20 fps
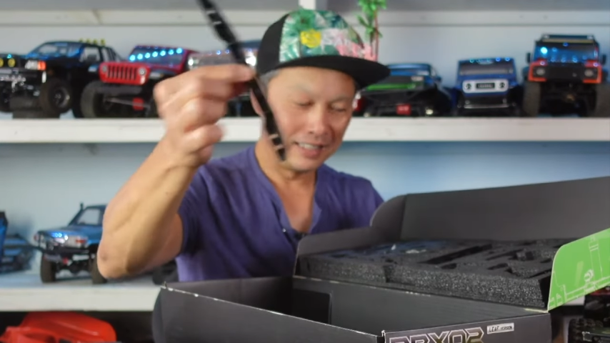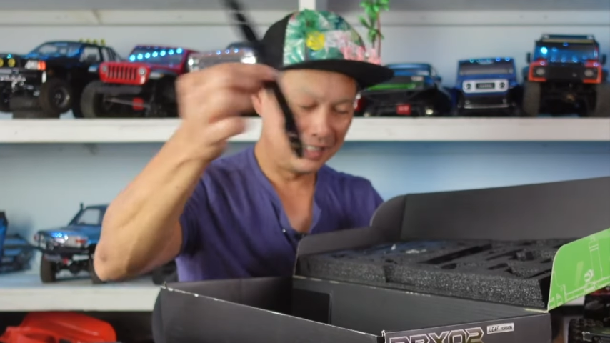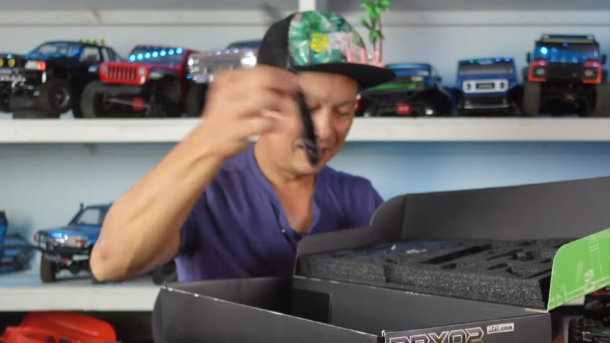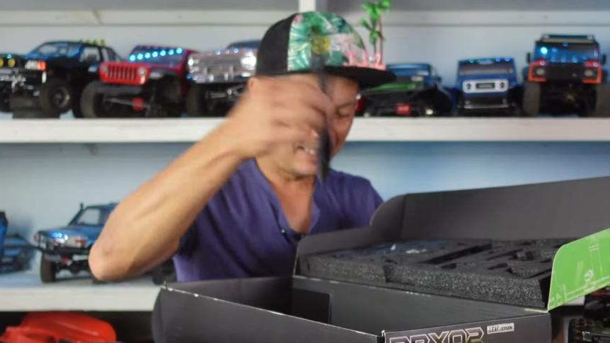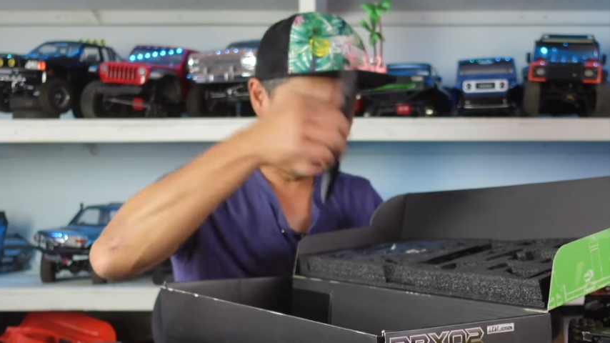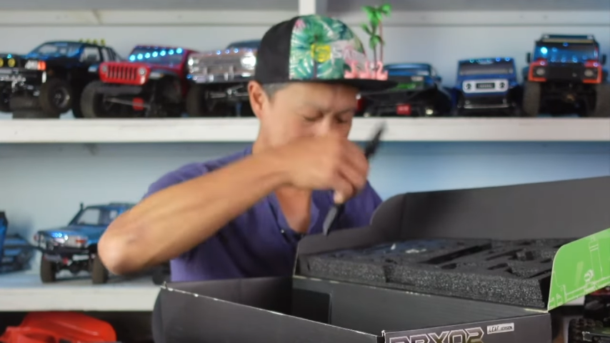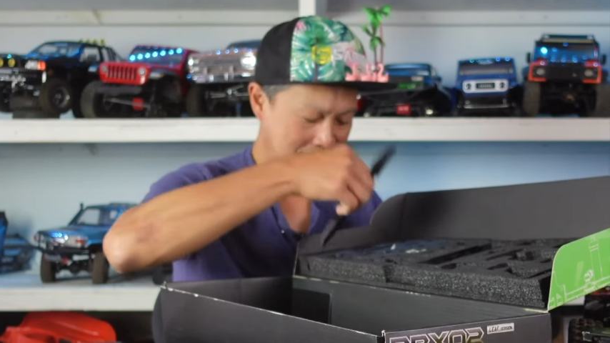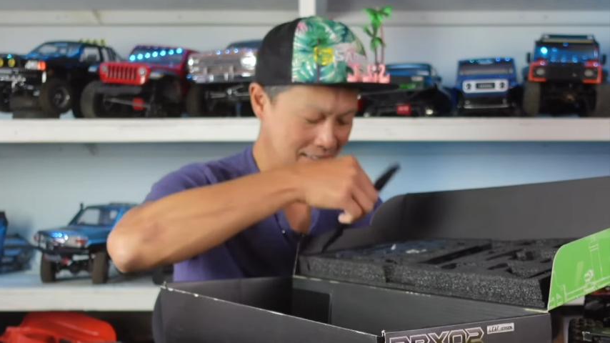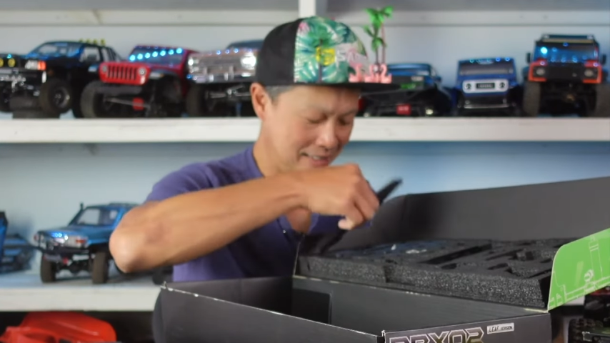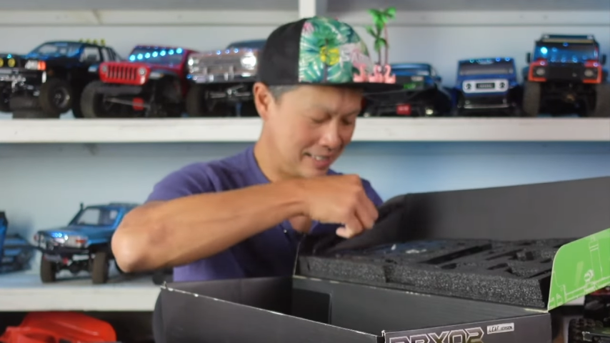
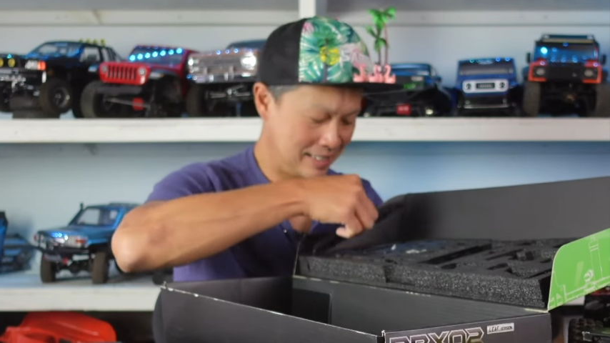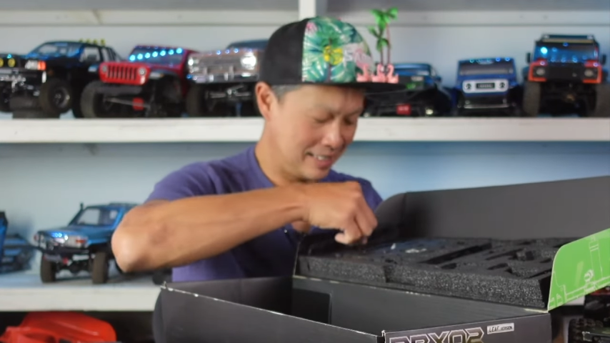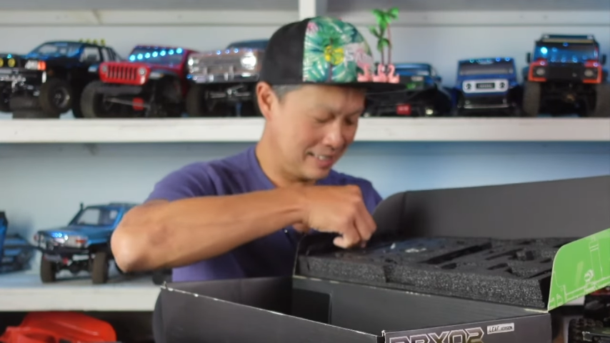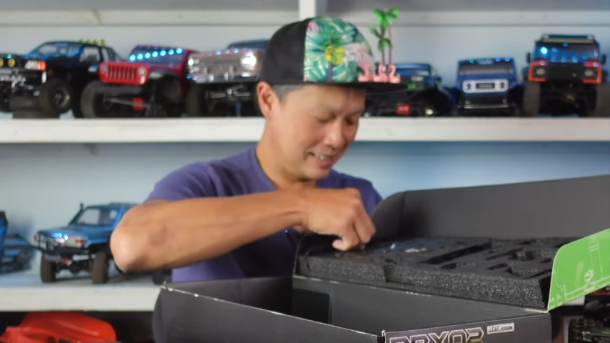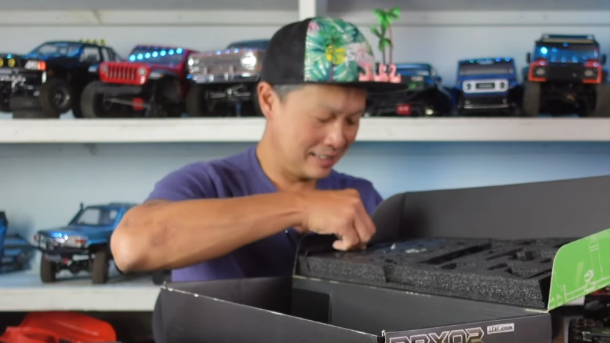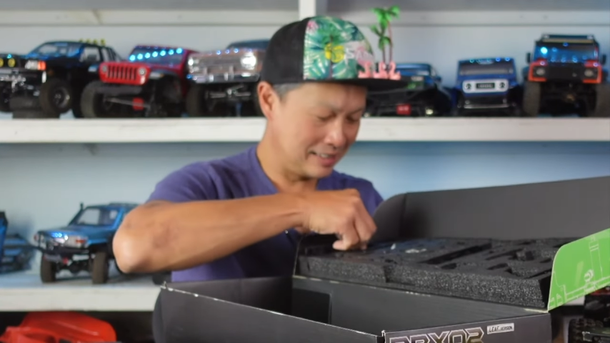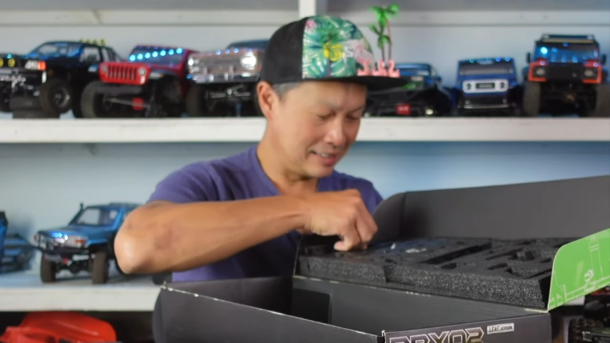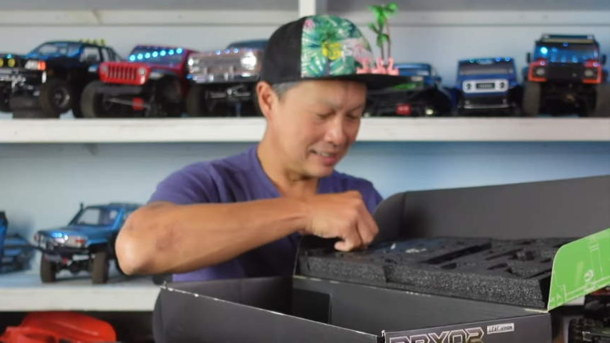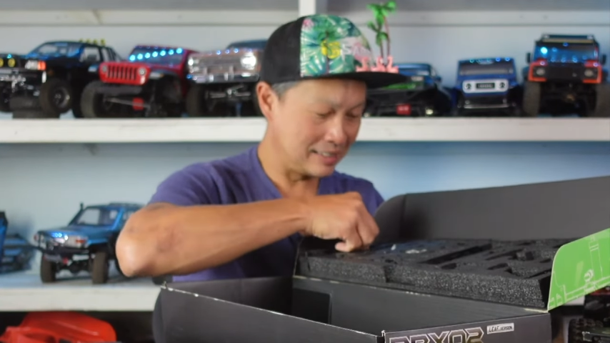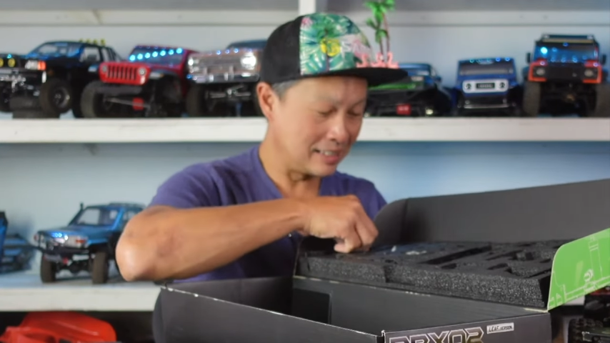these
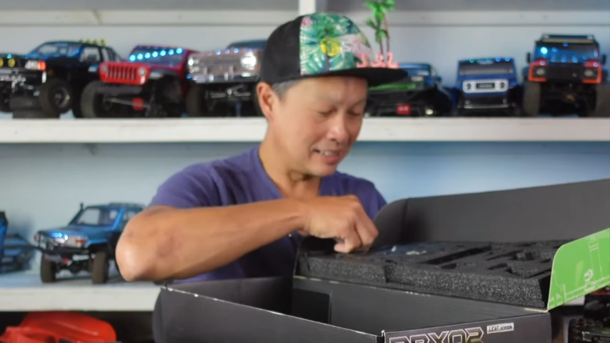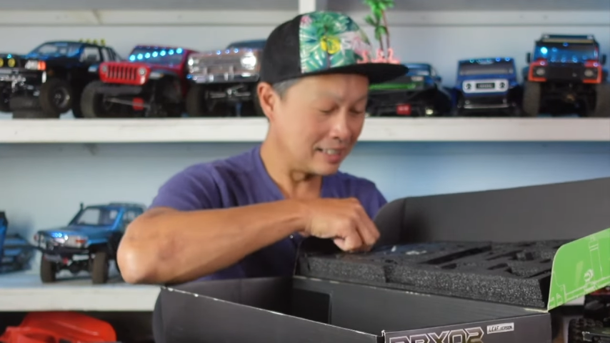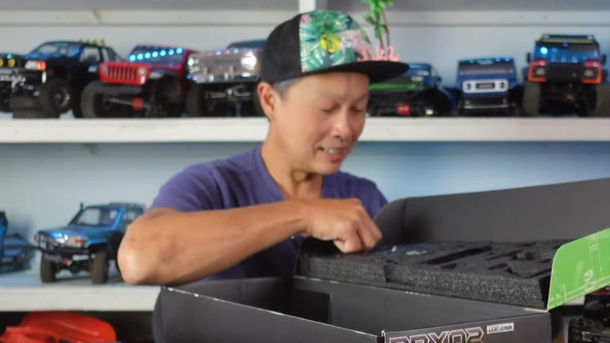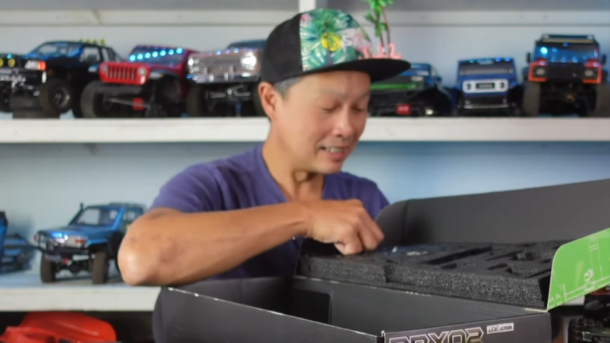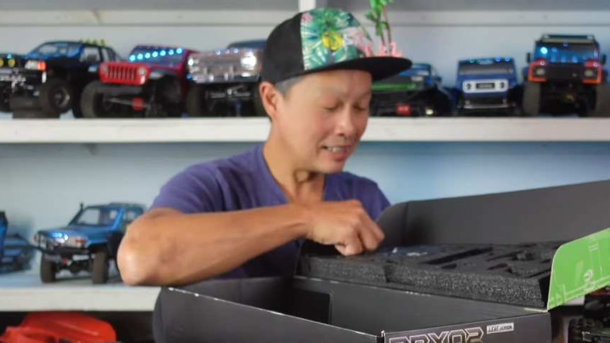things.